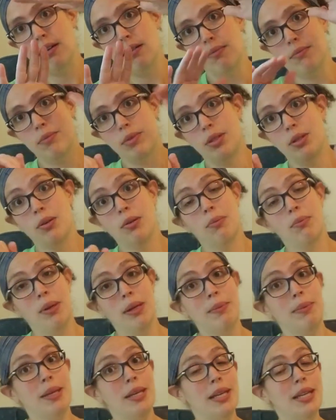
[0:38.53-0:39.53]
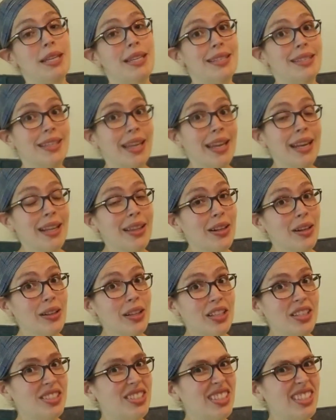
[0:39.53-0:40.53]
So baby is getting there.
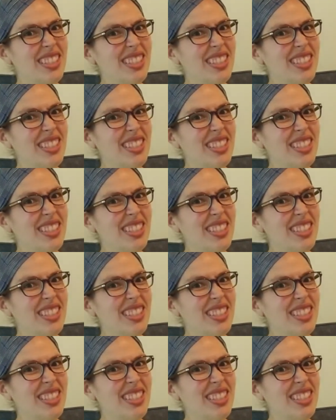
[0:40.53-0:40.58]
Like